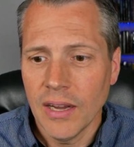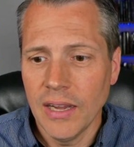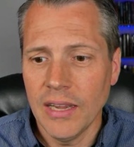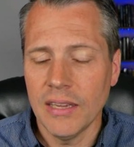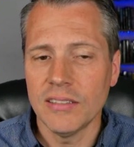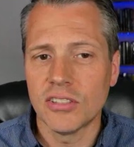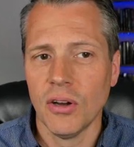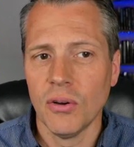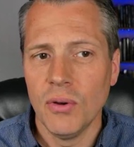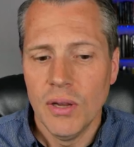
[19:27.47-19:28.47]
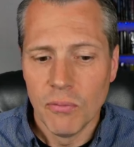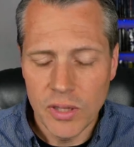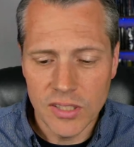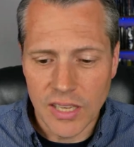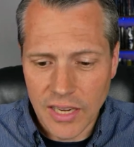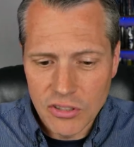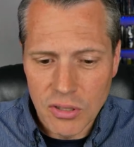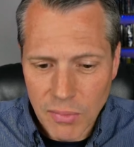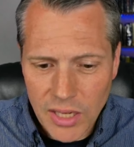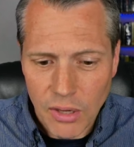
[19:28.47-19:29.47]
And so with this extra
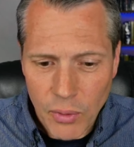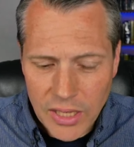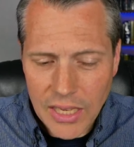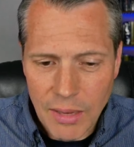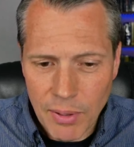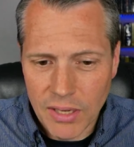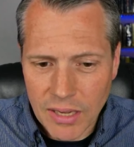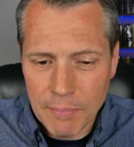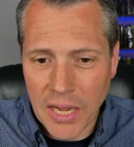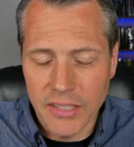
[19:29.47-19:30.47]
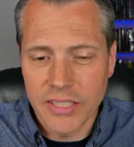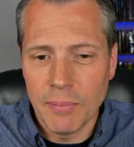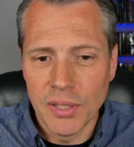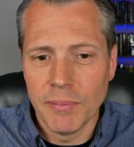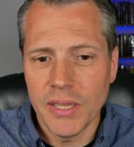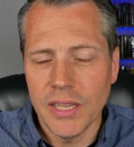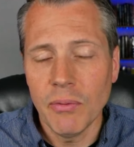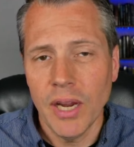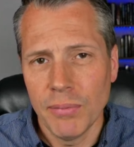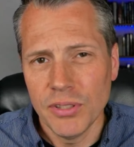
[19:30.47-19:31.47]
money, we keep it and it piles up a little bit. And then
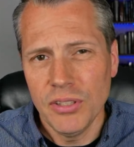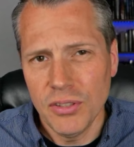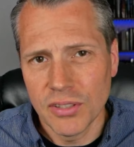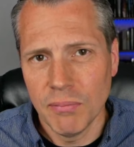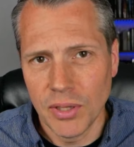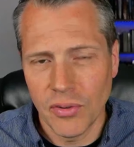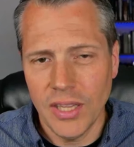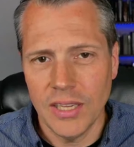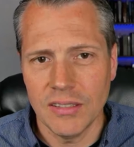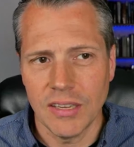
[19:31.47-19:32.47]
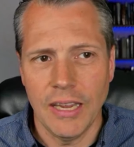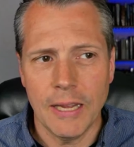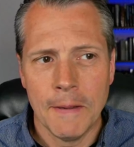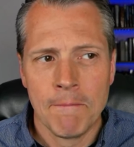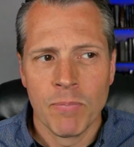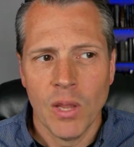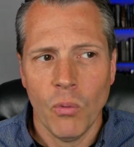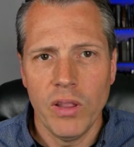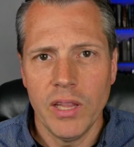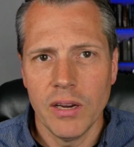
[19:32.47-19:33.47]
we're able to do some bigger things, like
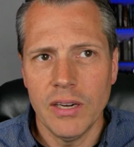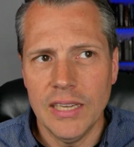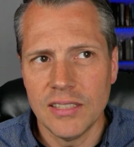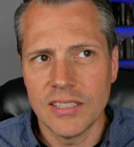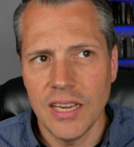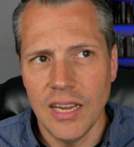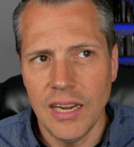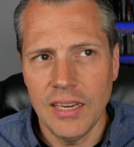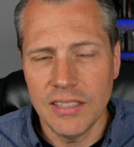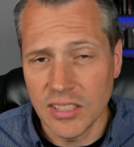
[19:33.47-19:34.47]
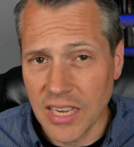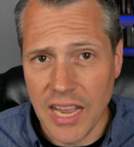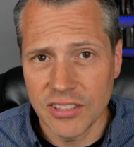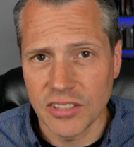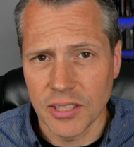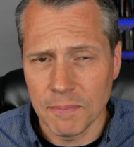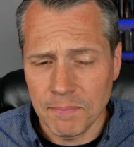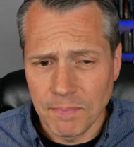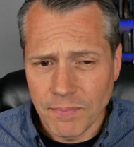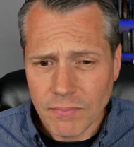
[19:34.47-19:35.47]
when there is a disaster,
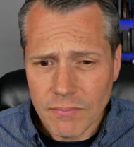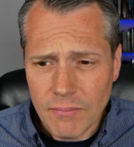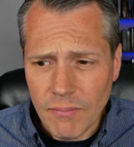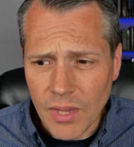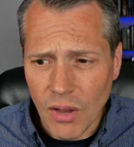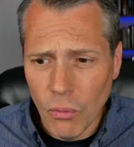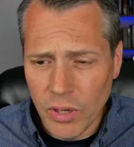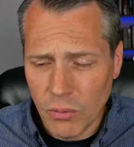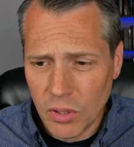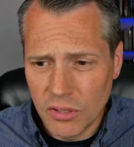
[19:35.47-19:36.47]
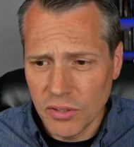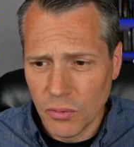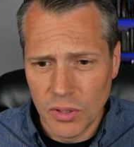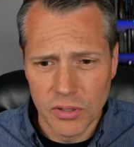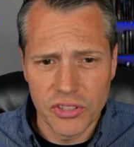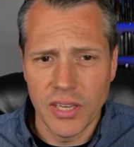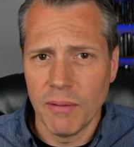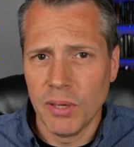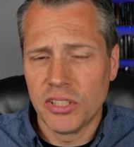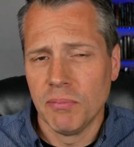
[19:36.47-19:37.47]
we'll send a
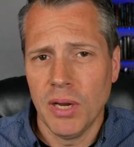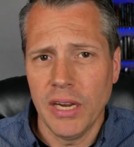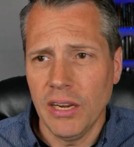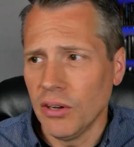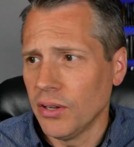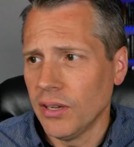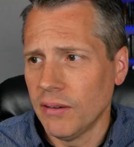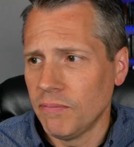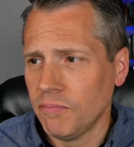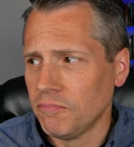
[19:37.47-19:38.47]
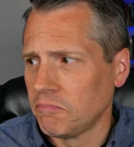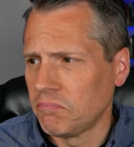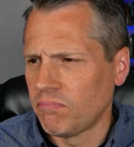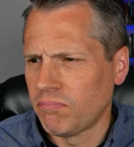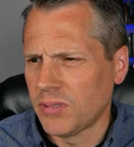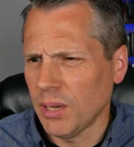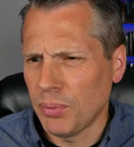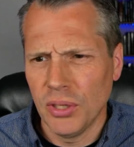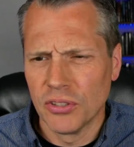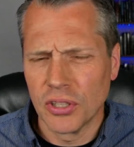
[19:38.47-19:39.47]
bunch of money. A couple
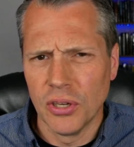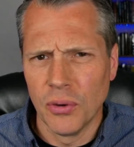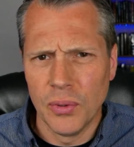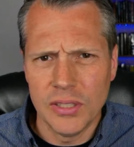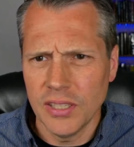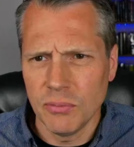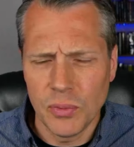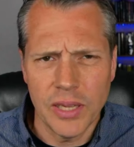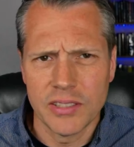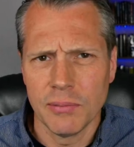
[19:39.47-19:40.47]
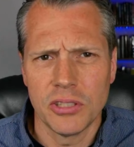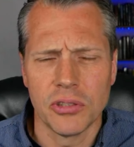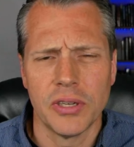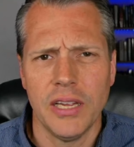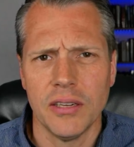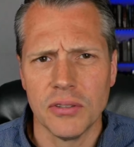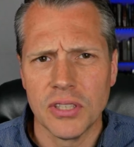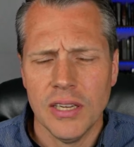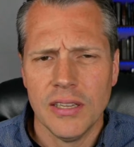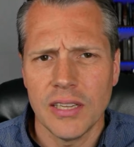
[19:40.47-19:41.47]
of years ago, and we got some of the tornadoes
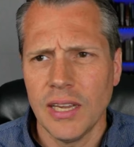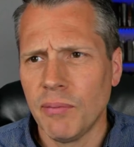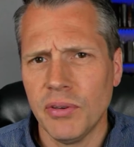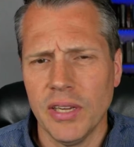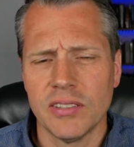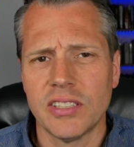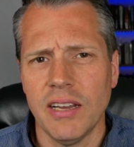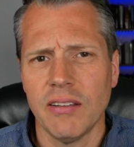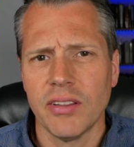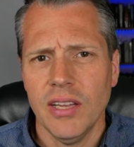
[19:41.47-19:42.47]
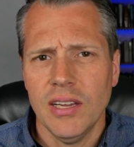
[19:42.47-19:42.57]
that came through down south.